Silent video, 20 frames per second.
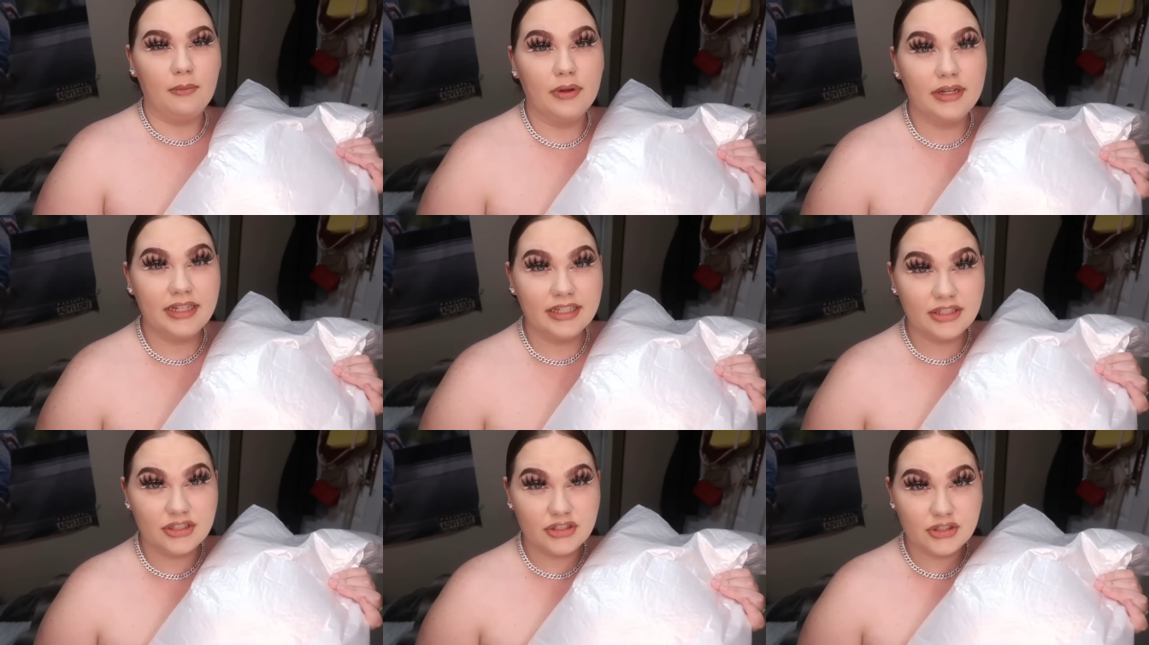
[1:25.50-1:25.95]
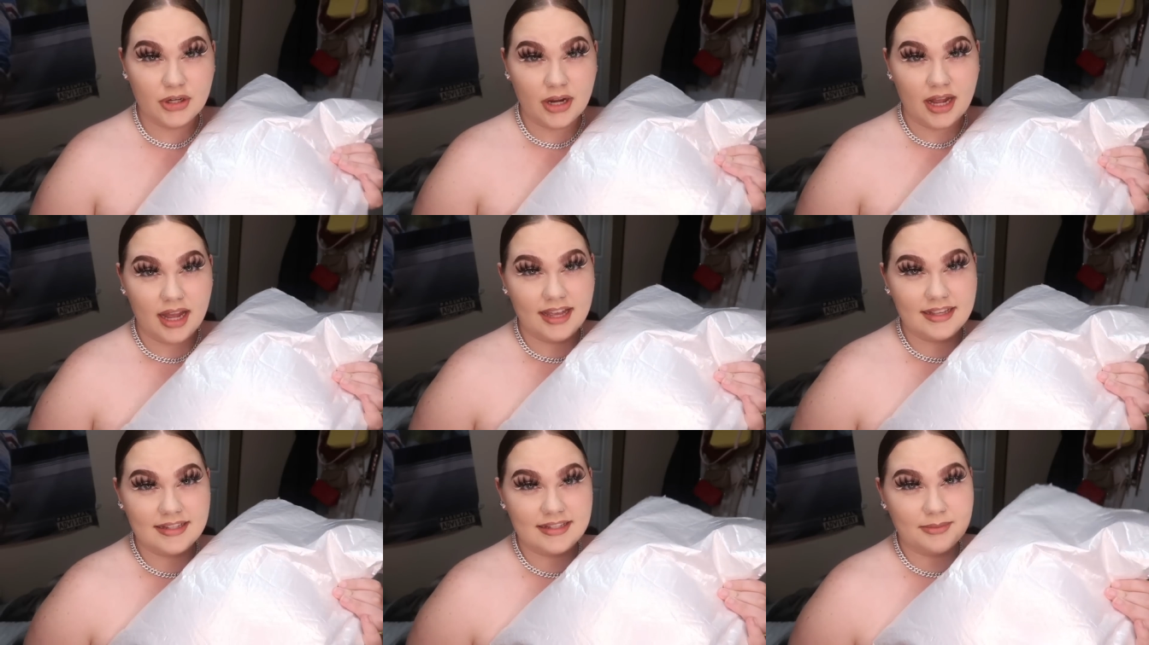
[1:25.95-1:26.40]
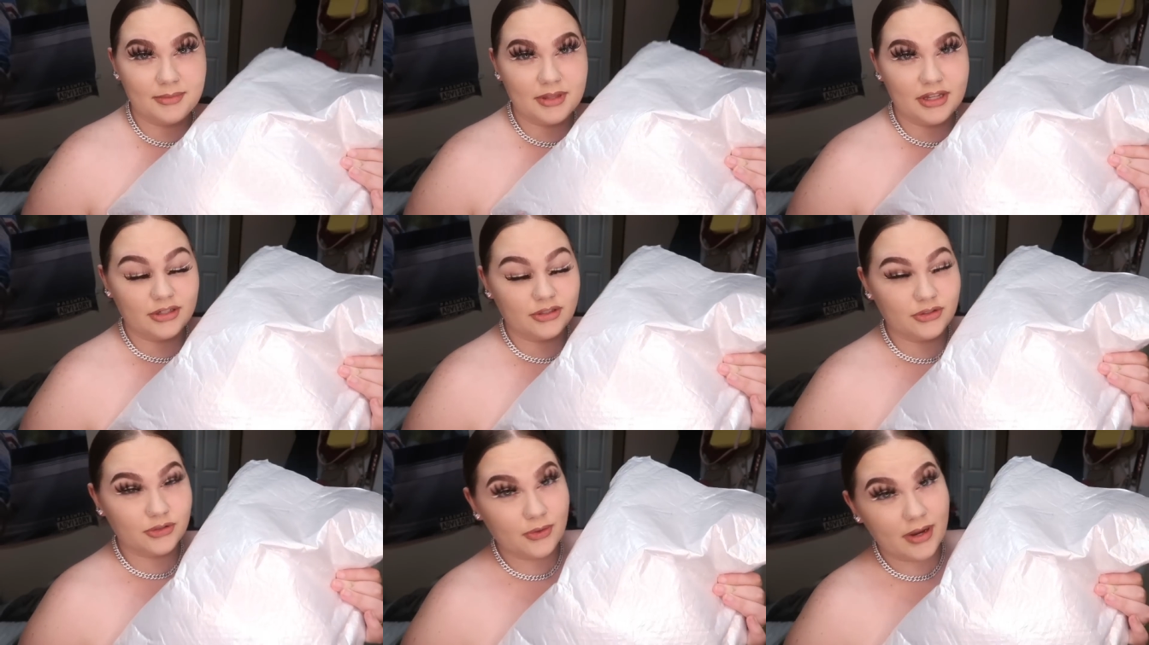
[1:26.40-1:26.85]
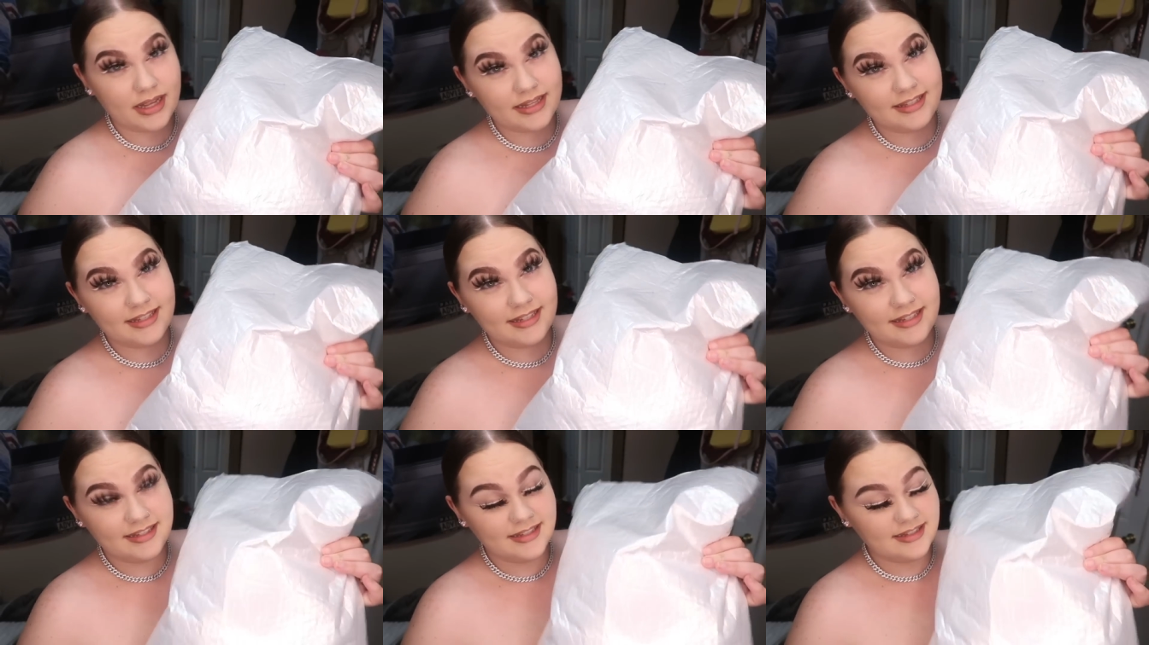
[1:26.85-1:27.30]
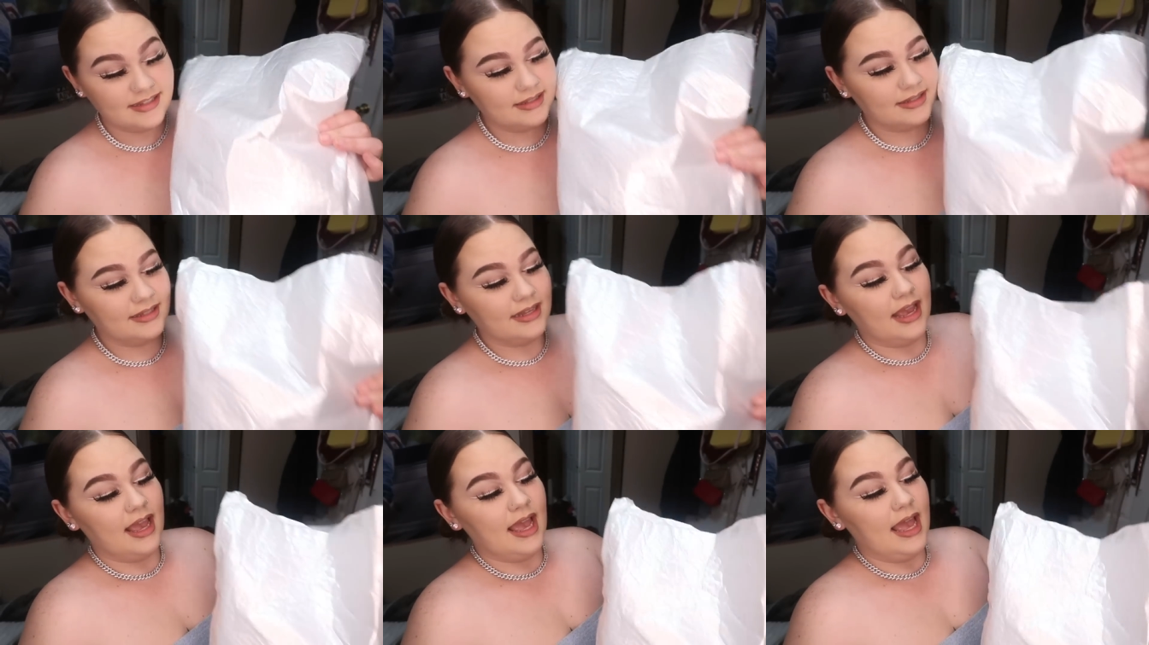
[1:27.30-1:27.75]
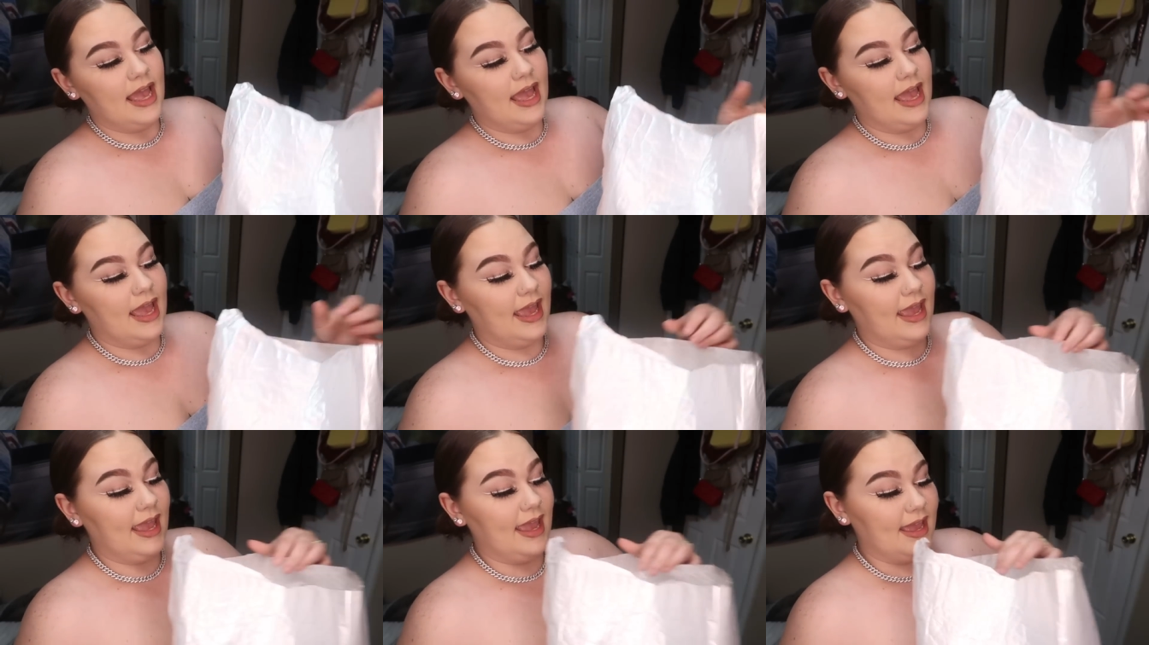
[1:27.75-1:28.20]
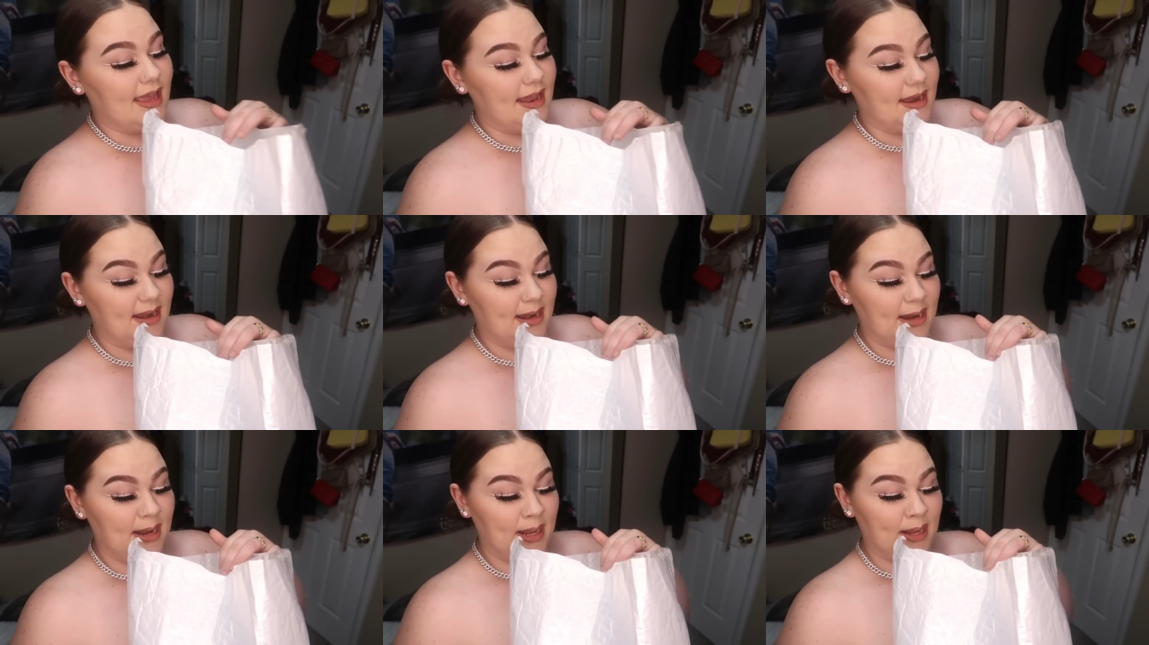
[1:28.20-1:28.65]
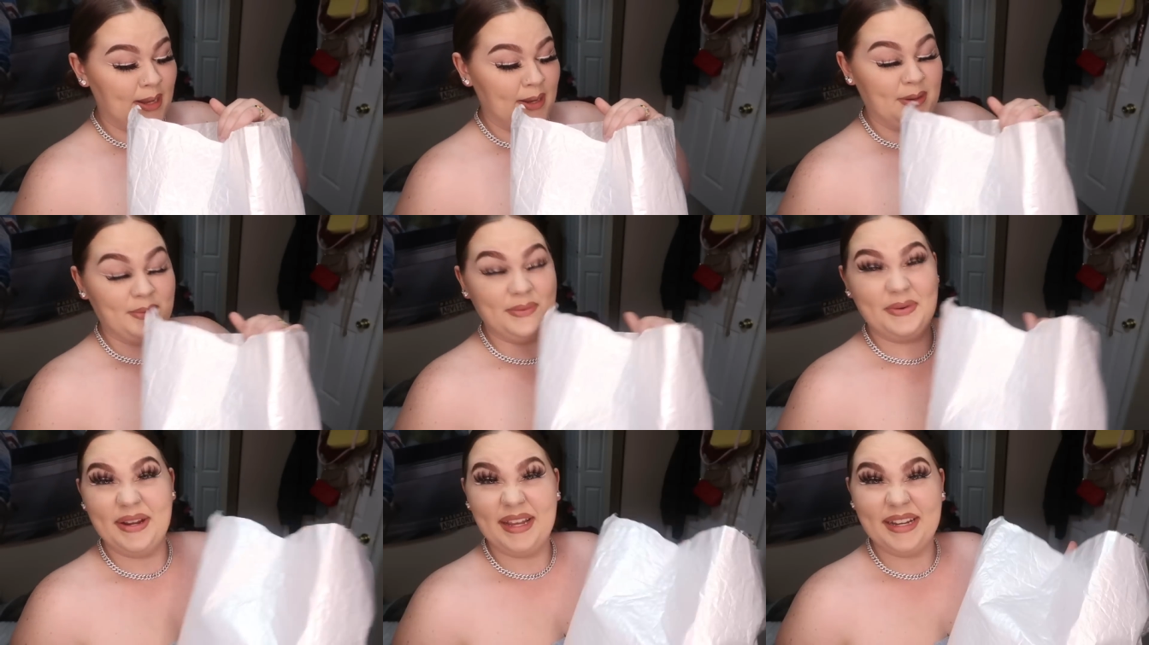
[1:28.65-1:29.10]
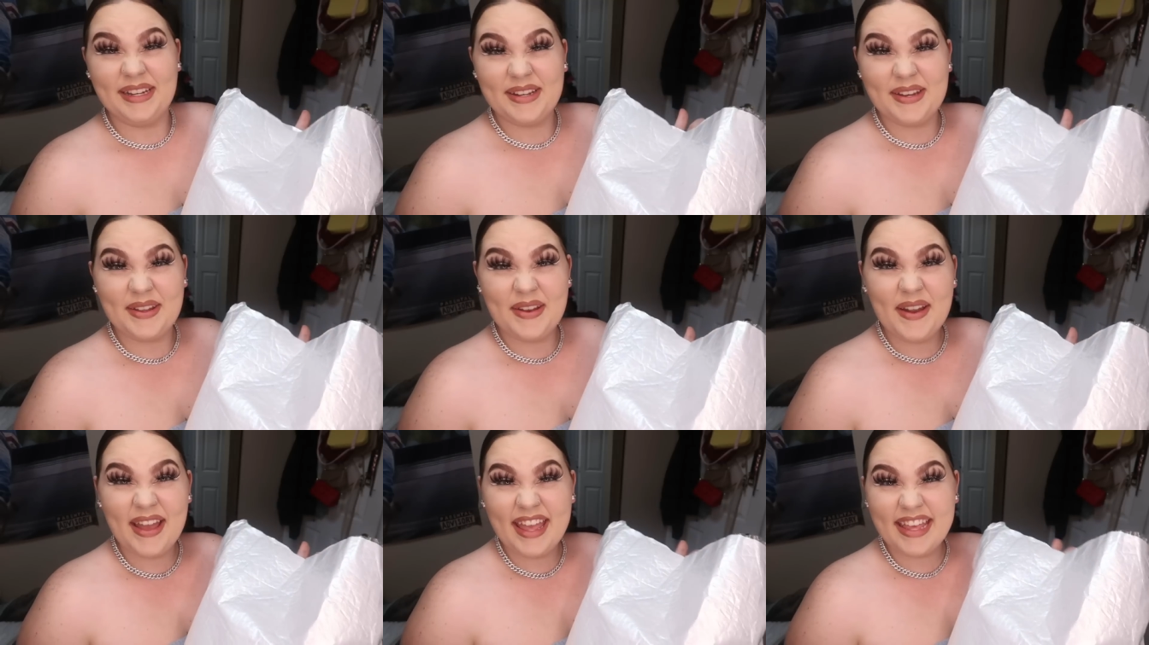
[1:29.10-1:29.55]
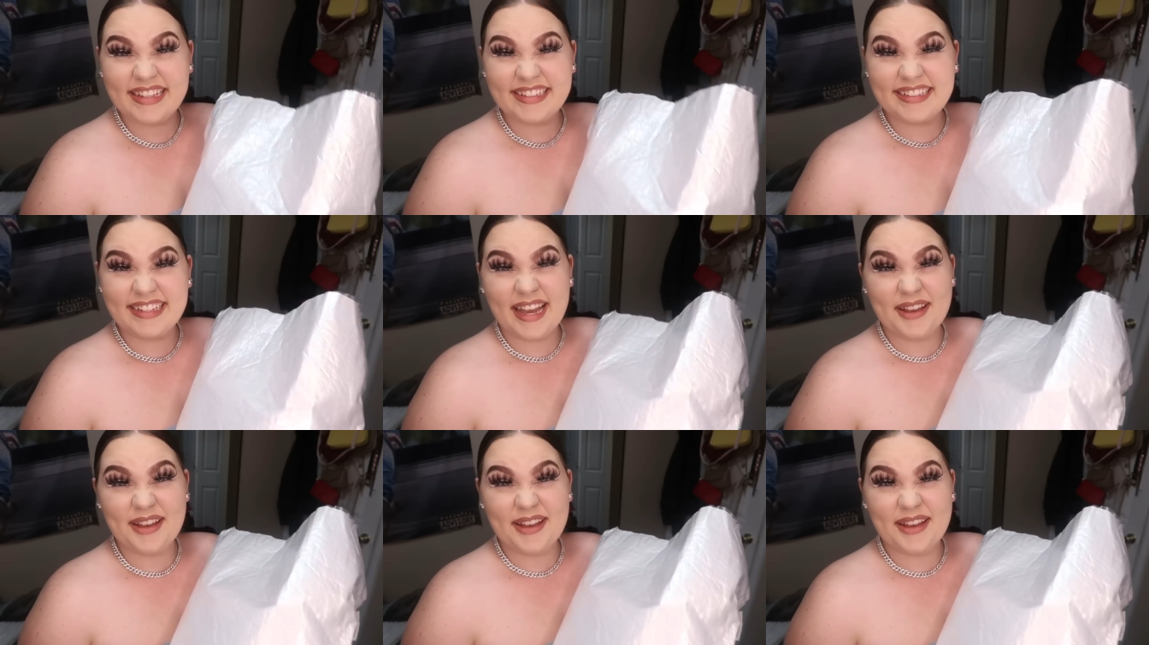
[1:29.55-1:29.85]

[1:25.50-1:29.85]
I wanted to try some of their dresses and we're gonna do it.